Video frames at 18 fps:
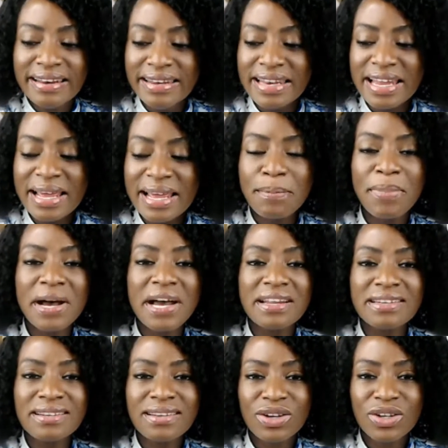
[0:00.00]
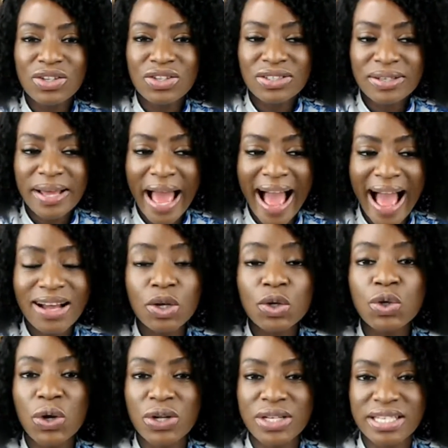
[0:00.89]
Laban
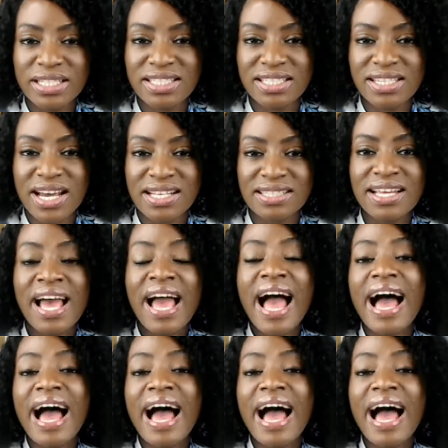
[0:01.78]
acknowledged that.